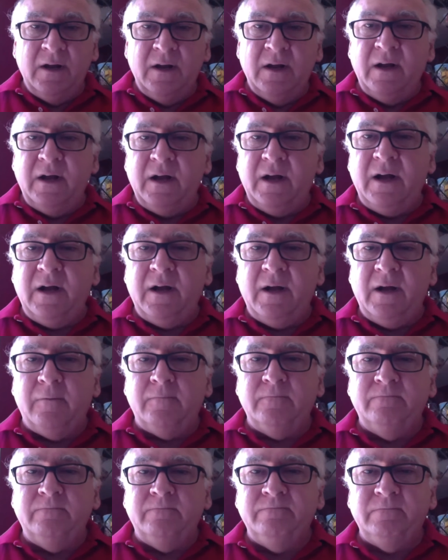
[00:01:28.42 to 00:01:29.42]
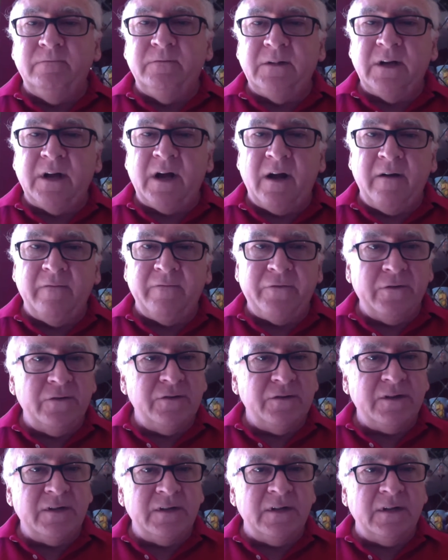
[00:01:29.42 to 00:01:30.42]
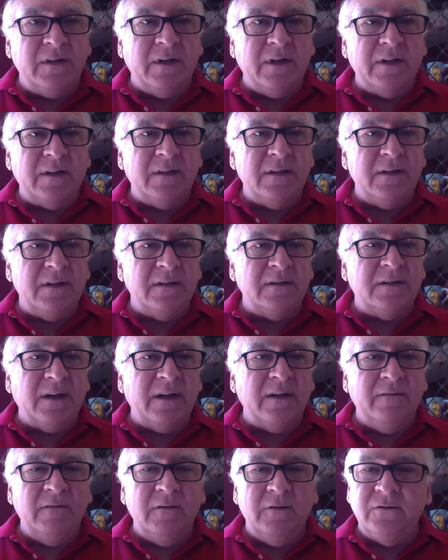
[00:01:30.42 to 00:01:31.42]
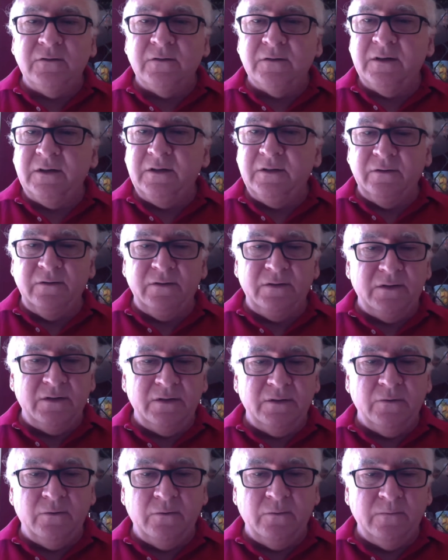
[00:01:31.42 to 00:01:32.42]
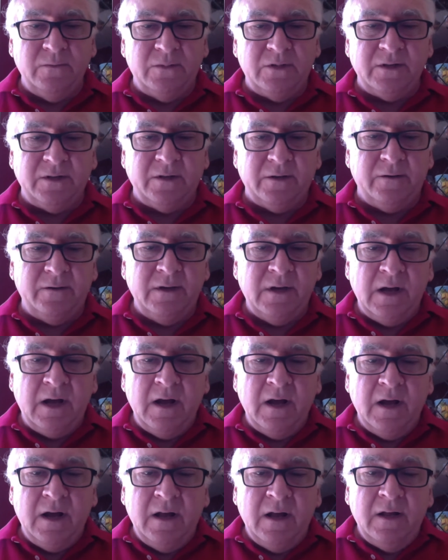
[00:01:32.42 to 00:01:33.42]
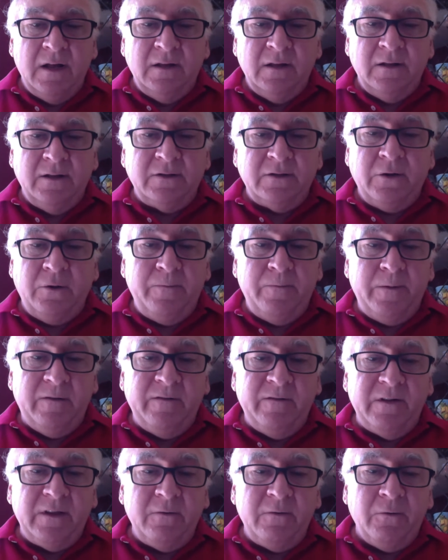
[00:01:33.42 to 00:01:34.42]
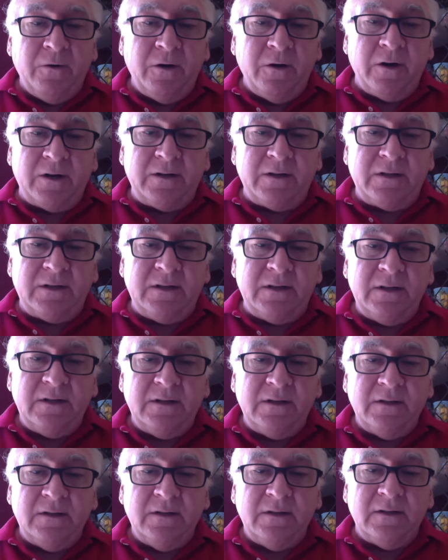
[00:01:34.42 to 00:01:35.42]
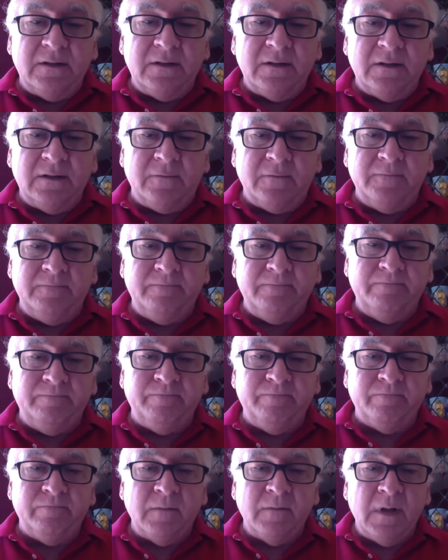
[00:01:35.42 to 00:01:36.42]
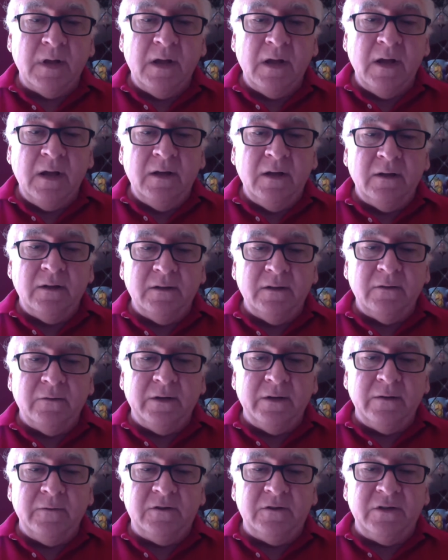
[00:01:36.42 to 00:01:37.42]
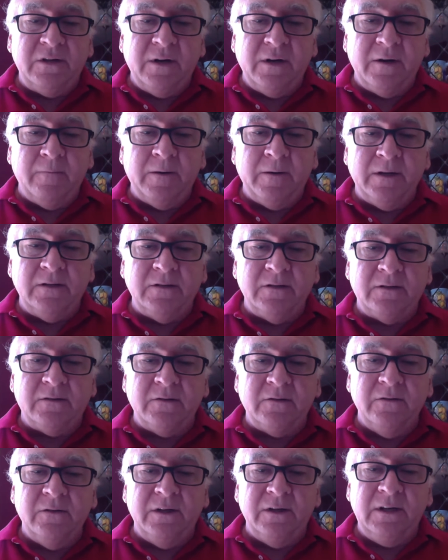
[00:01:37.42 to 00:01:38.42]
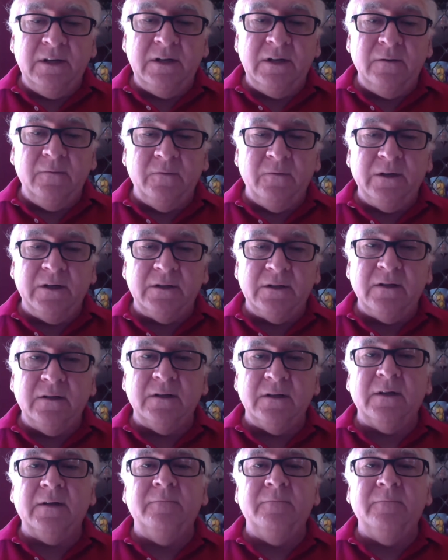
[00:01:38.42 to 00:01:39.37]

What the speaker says: conferencing like this. I usually use Zoom, so let's hope everything works. So go ahead and share my screen and we'll get to the